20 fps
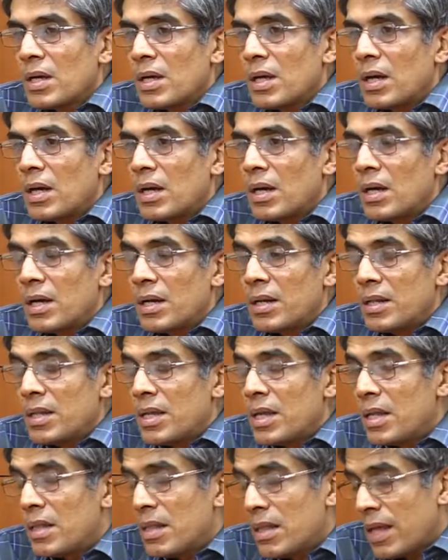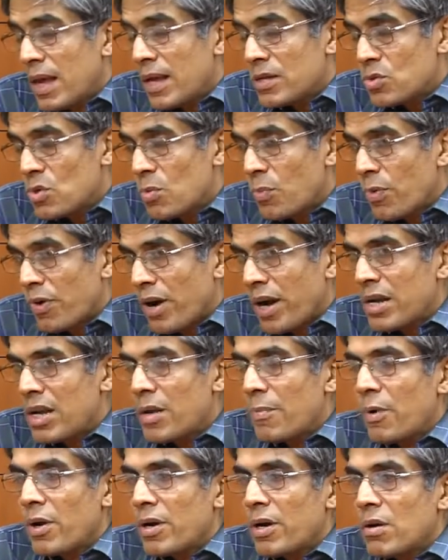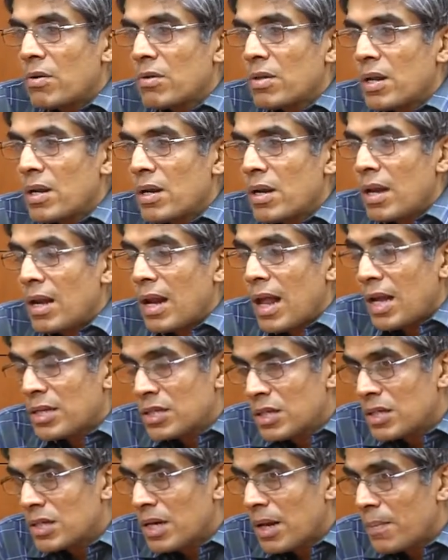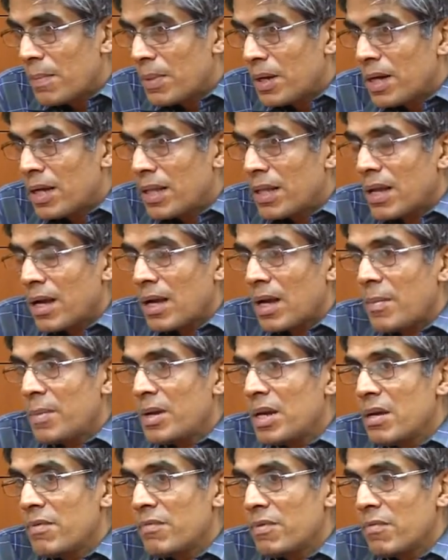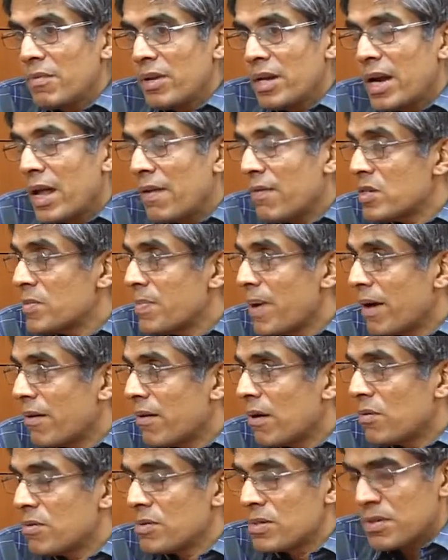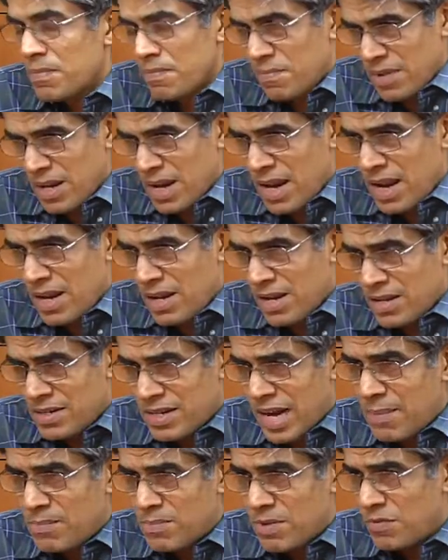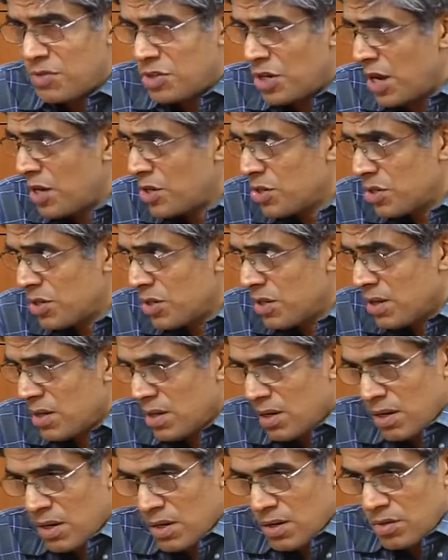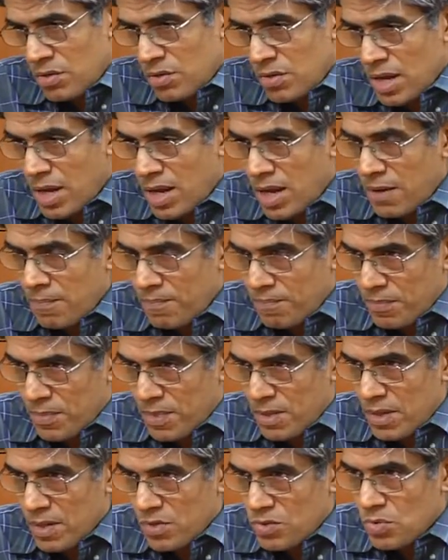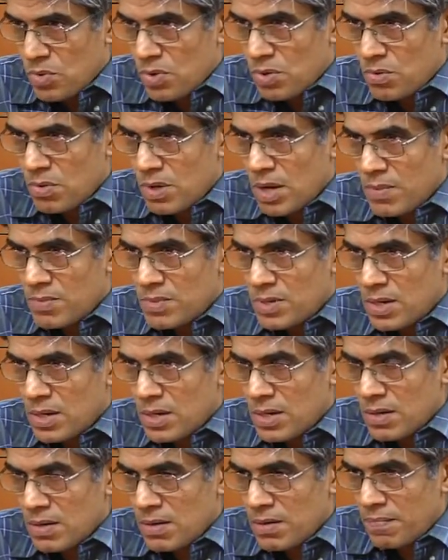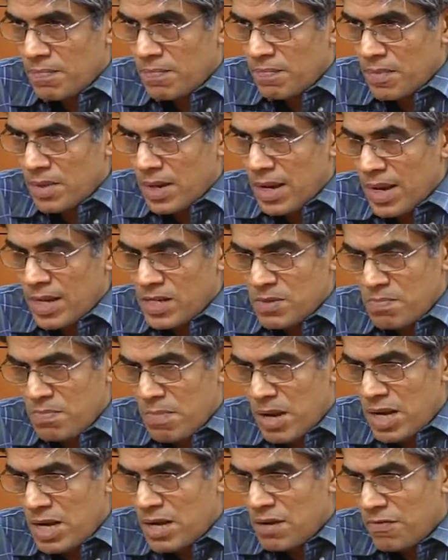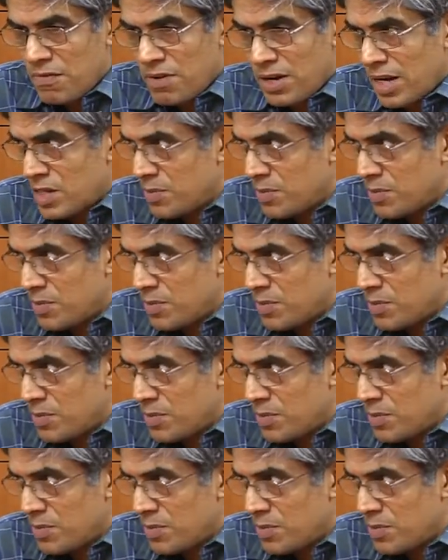As you rightly pointed out, they're in the larger number, and they are coming in from very diverse backgrounds, and times have changed. Today, the student who comes in has many different